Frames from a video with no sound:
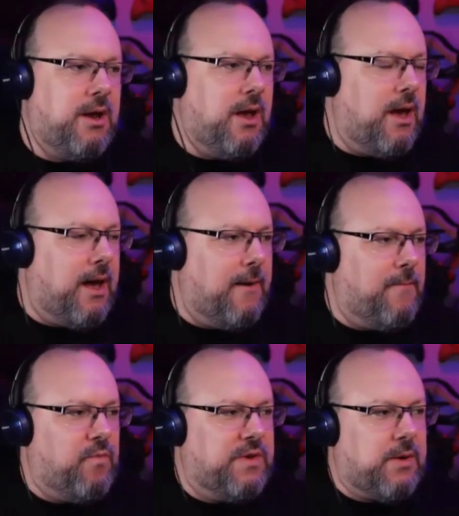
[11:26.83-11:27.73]

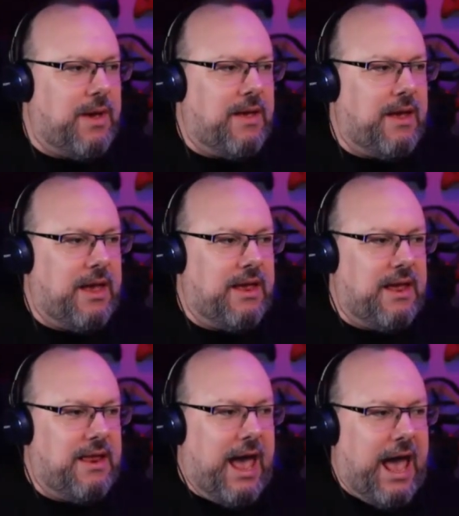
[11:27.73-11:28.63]
Um, so yeah. it,
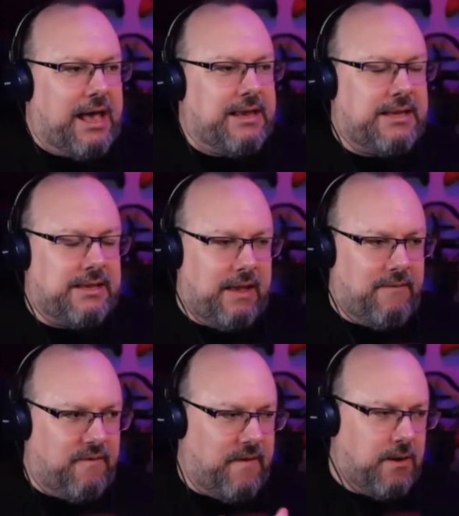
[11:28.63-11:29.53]
it it has it
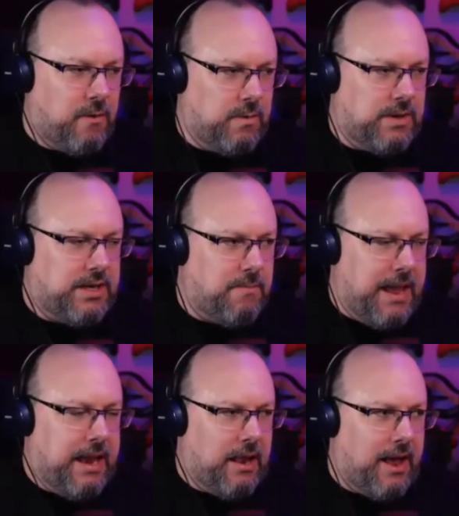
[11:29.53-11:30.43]
feels to
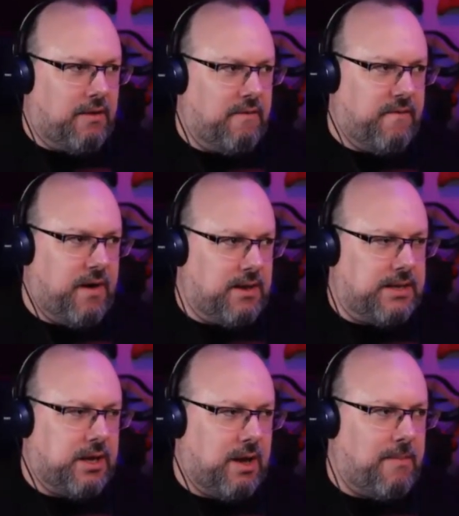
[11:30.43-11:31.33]
me like the first
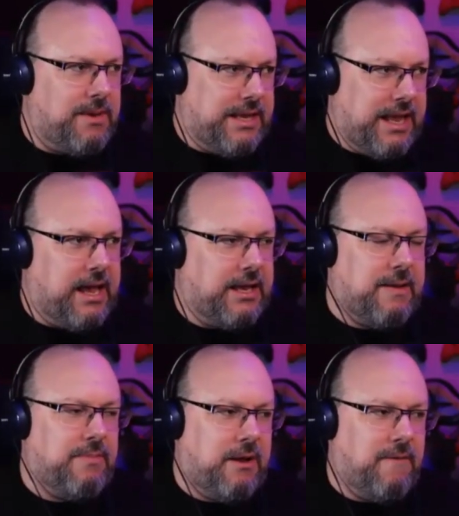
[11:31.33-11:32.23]
time I'm seeing
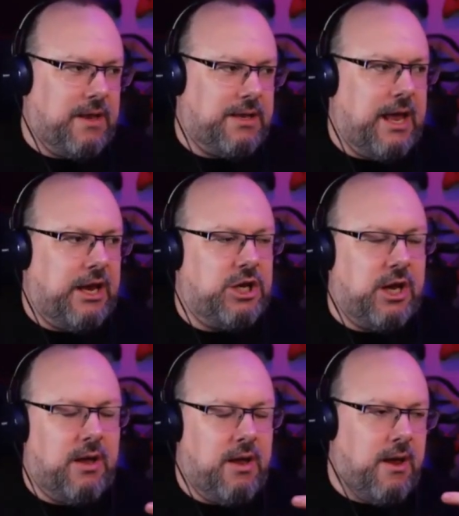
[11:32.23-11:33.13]
something of this nature
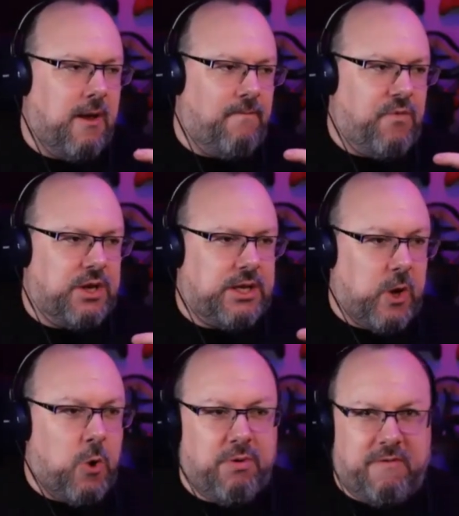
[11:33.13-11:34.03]
that's
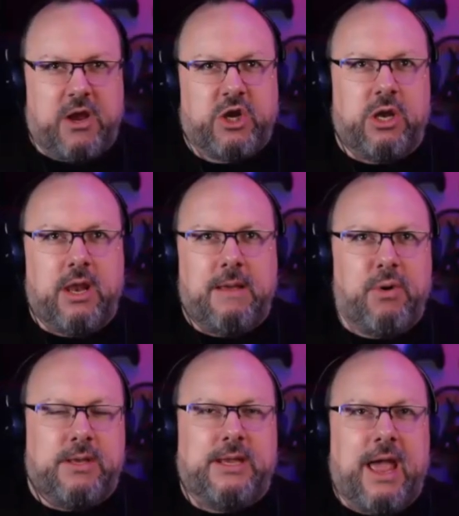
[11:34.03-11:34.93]
so professionally
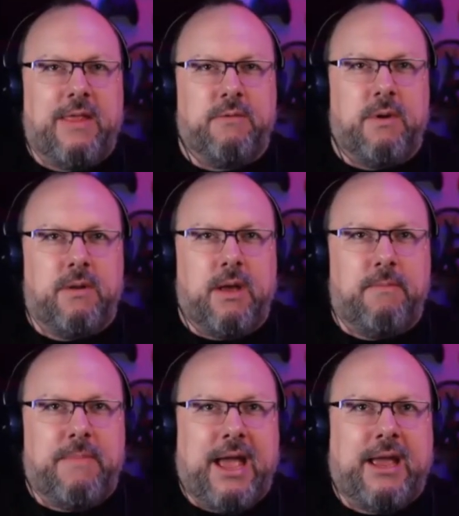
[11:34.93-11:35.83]
put together and, and
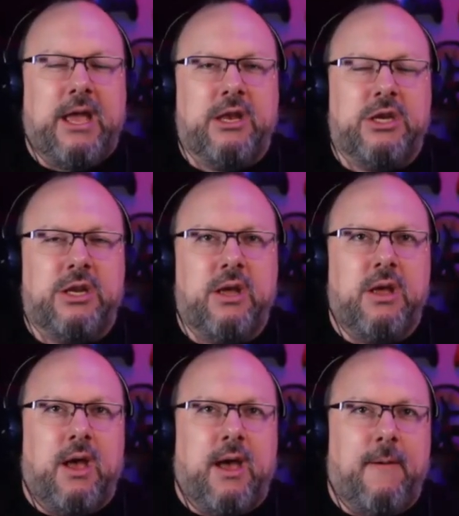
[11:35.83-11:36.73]
packaged um,